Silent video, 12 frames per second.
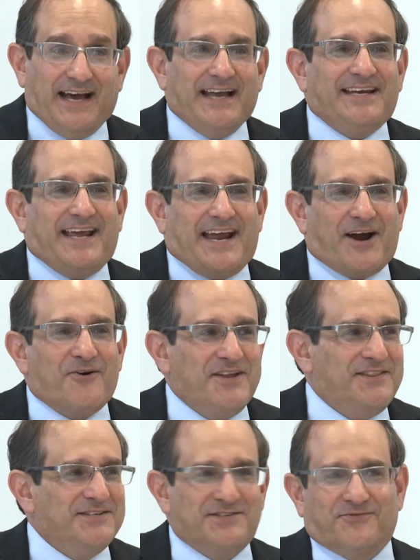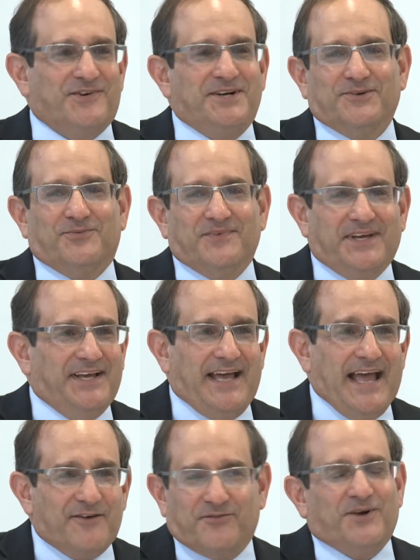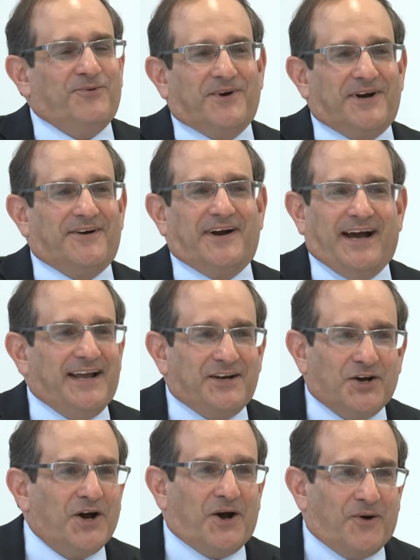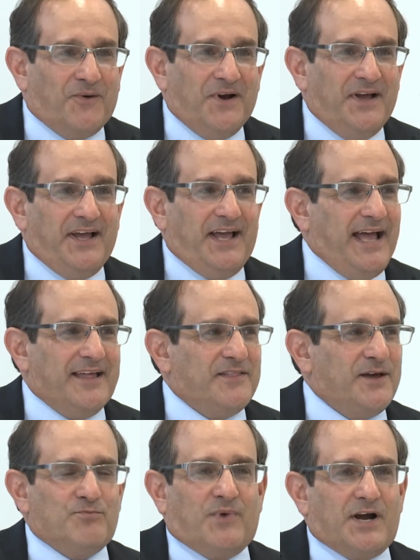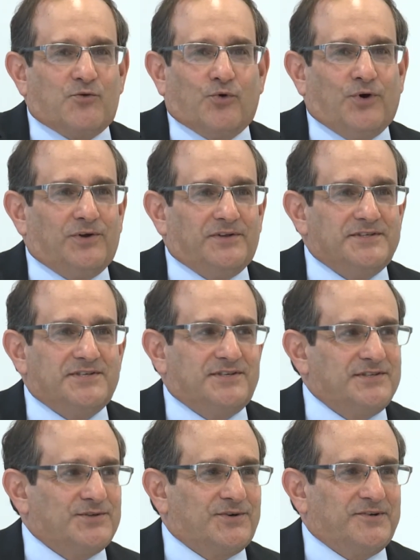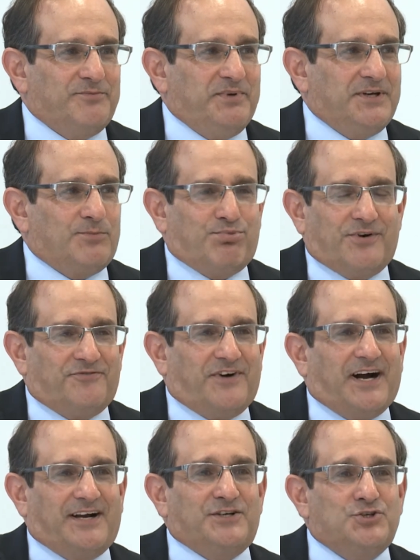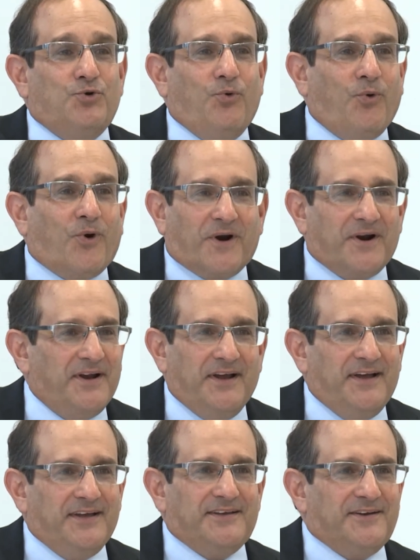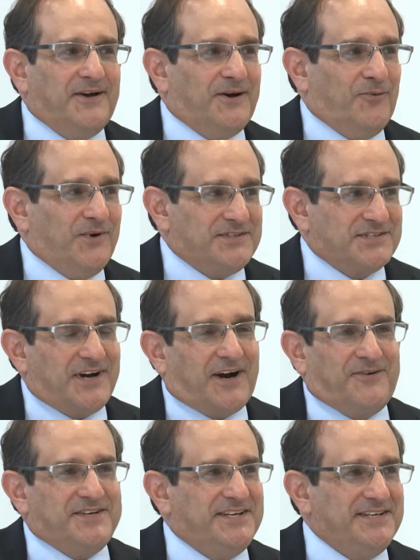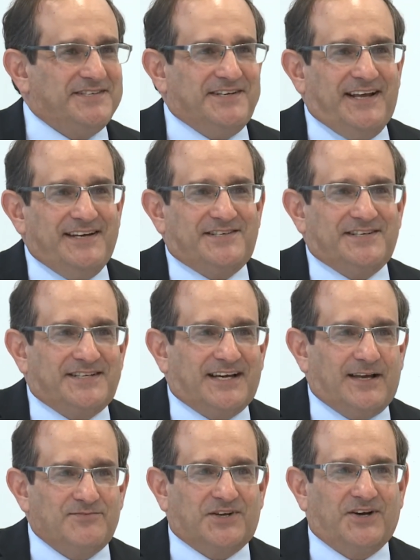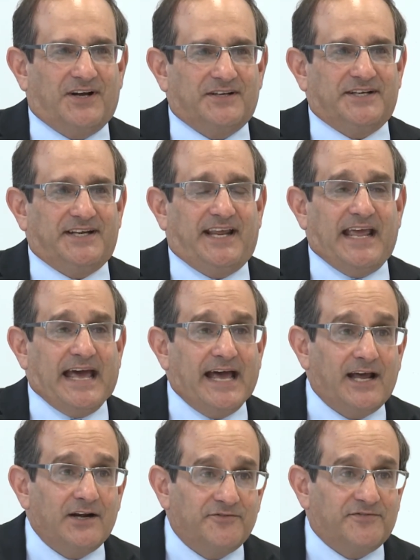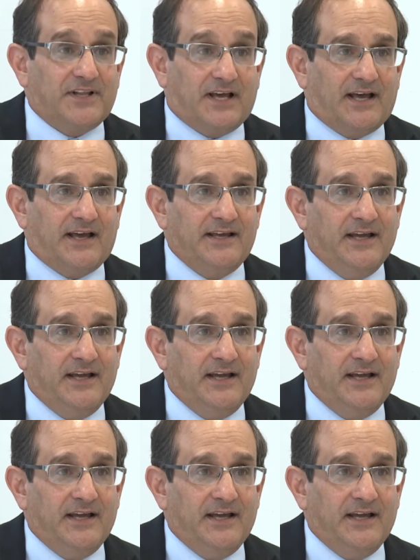I carry this freedom everywhere I go and that my role is to sort of be a provocateur, you know, what Socrates in ancient times called a gadfly.